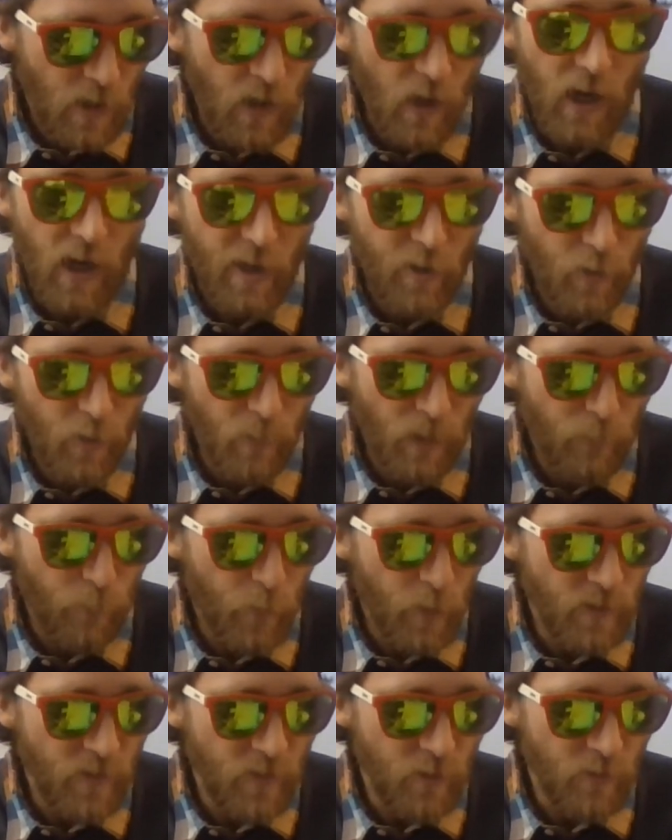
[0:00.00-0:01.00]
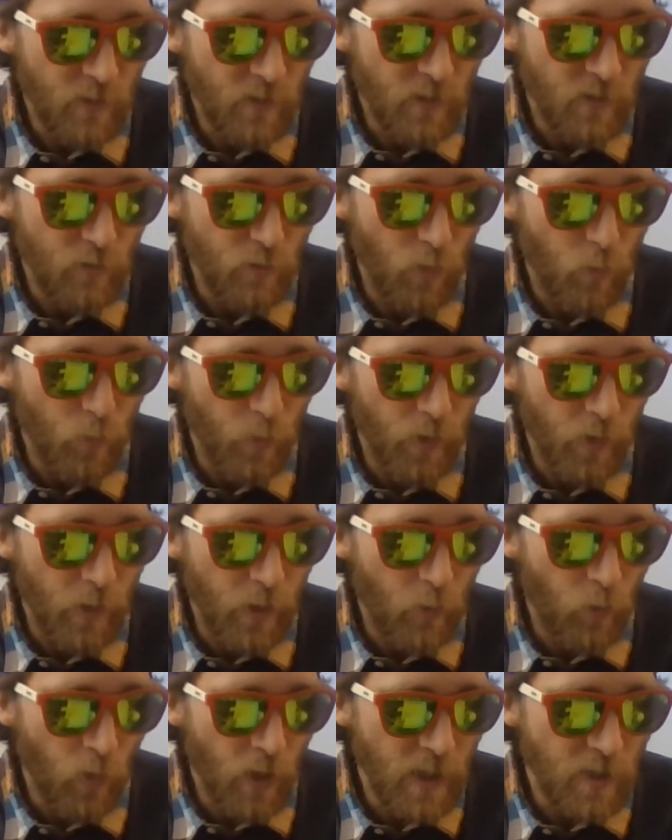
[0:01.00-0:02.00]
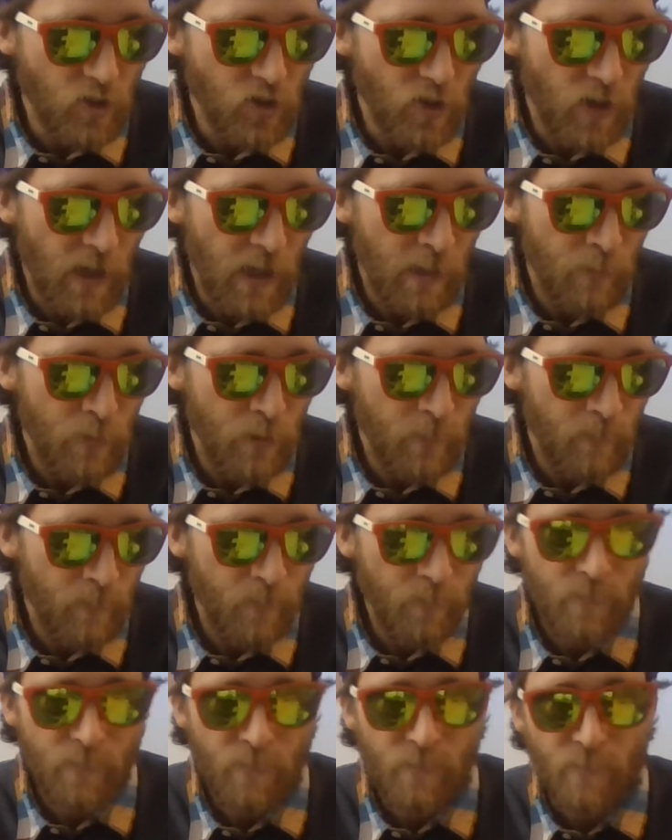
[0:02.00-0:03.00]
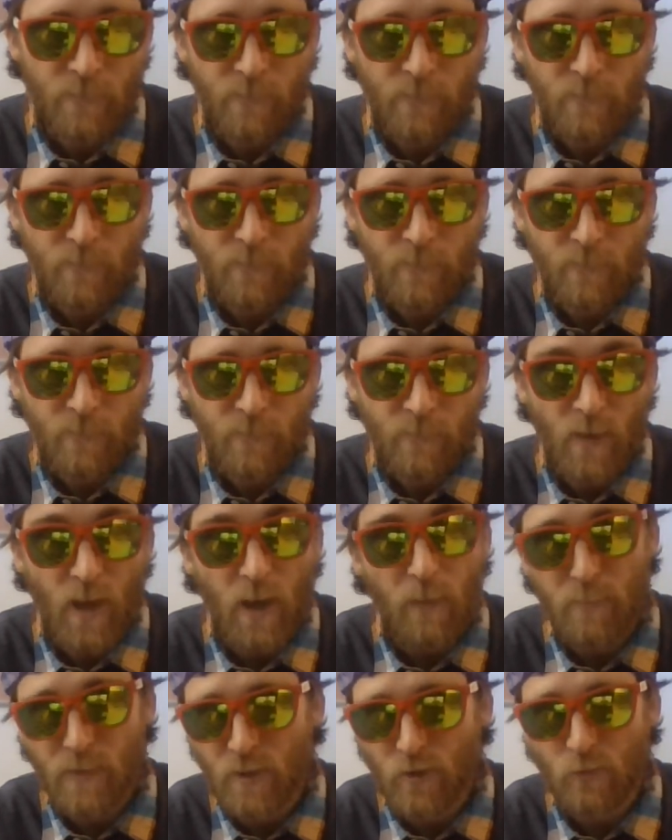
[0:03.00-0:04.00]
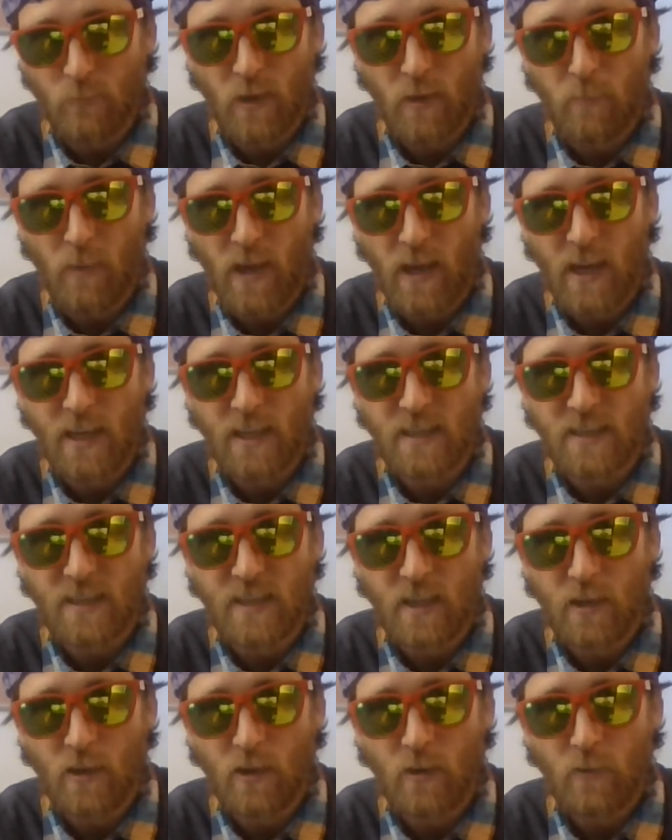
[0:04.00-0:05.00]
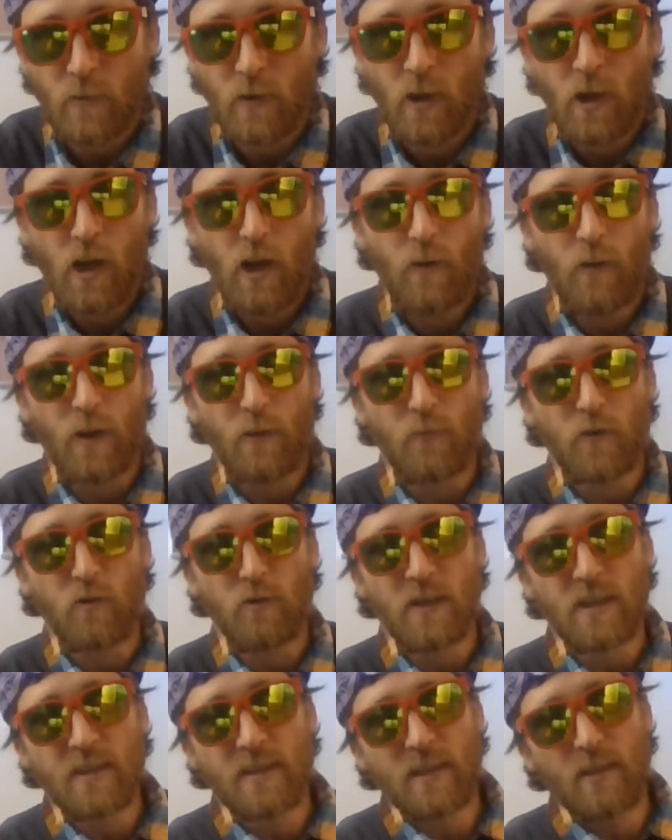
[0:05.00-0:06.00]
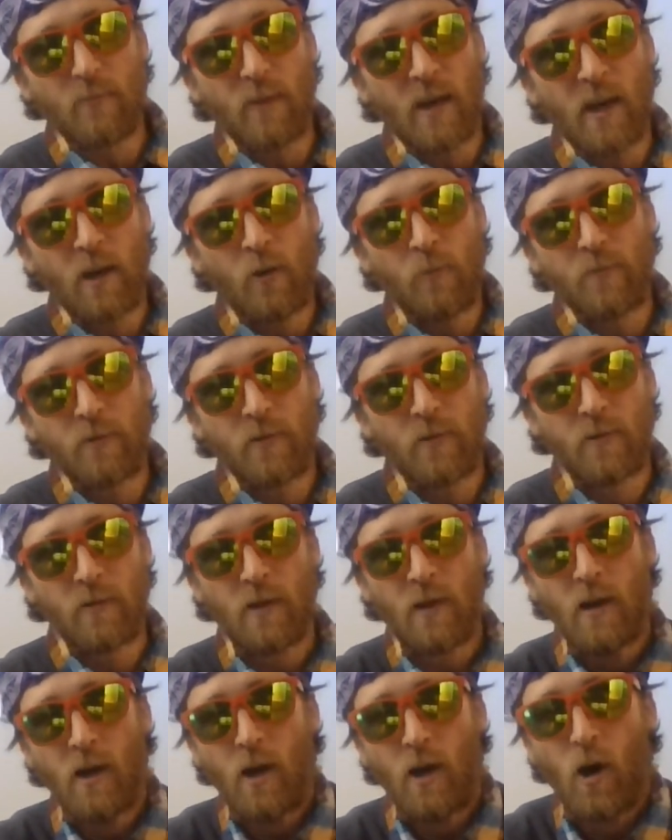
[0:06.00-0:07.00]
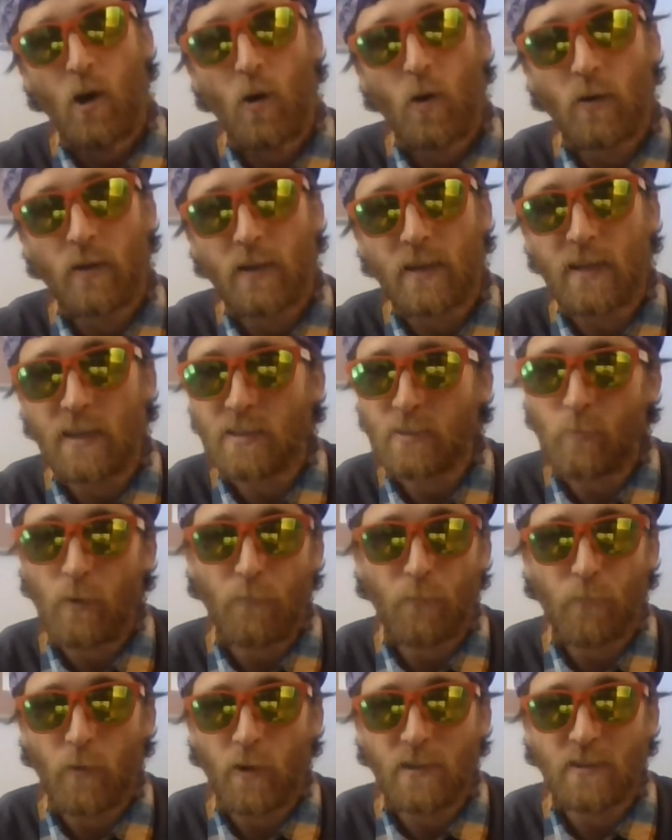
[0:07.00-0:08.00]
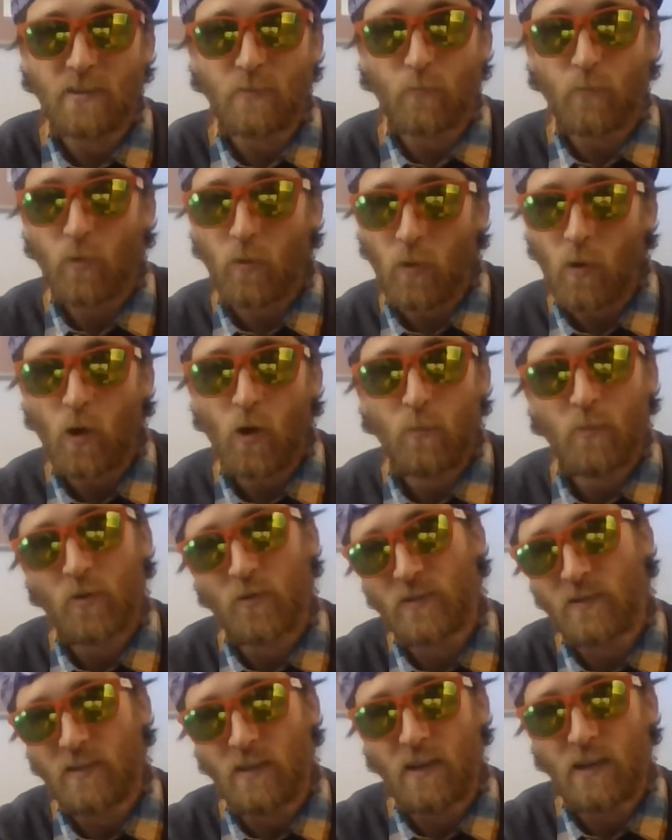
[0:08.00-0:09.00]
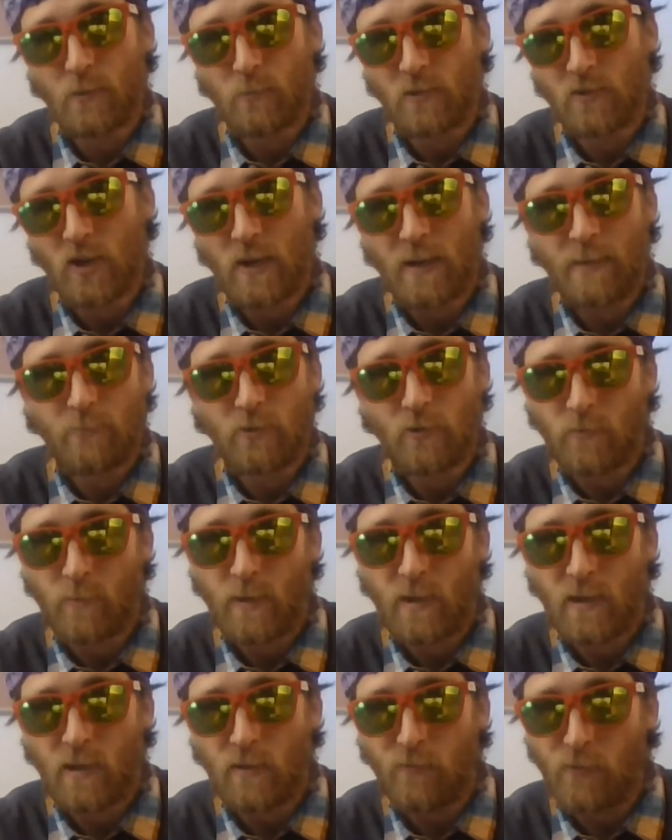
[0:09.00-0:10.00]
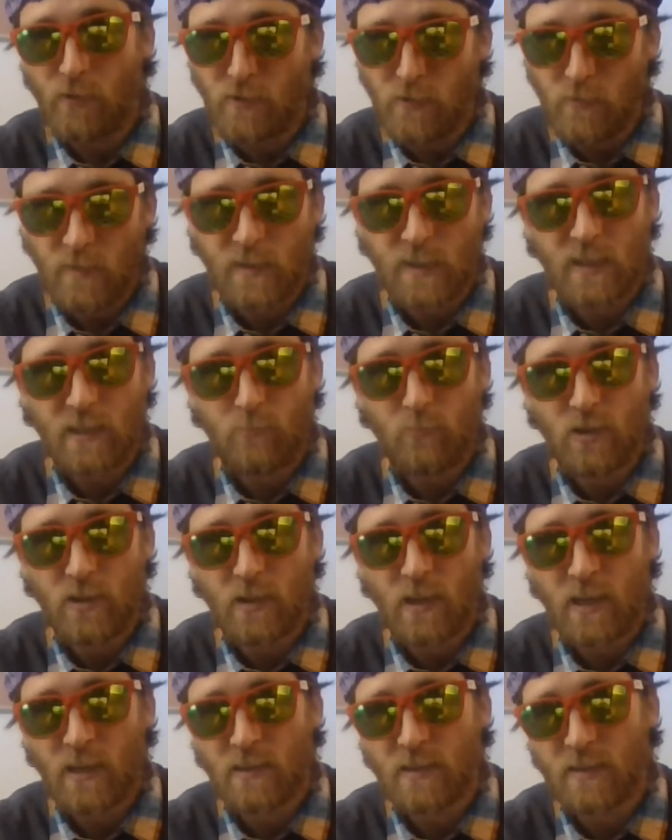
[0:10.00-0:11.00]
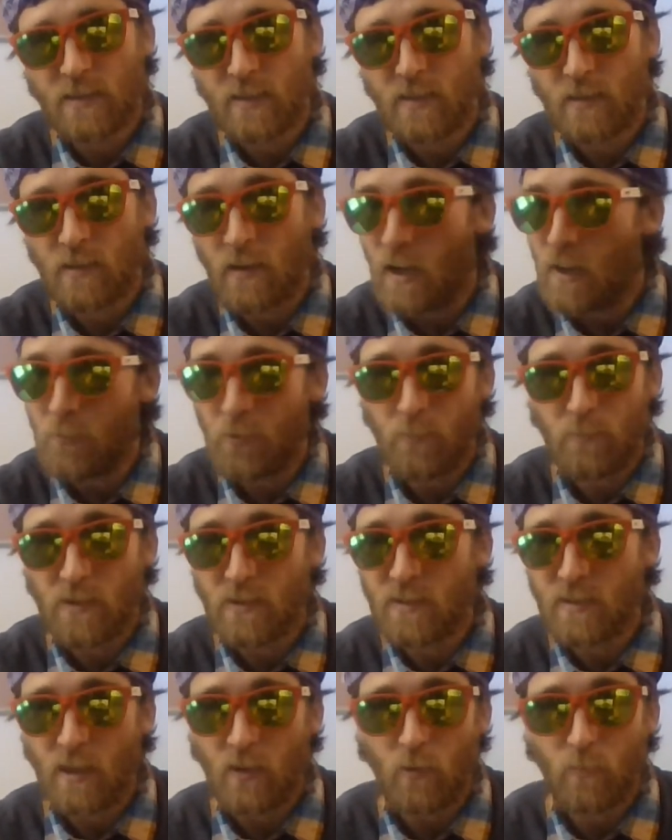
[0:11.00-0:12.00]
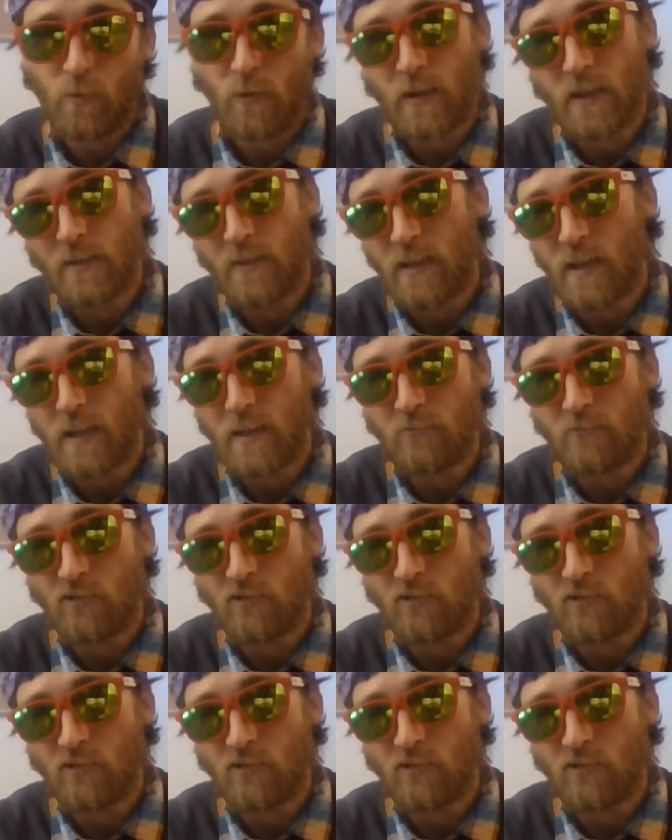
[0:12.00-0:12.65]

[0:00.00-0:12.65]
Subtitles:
I know my friends are going to do a really great job. Mr. McMahon is here if you need some help. Guess what, friends? We're almost done with chapter 12. When you see me next, I want to be celebrating the end of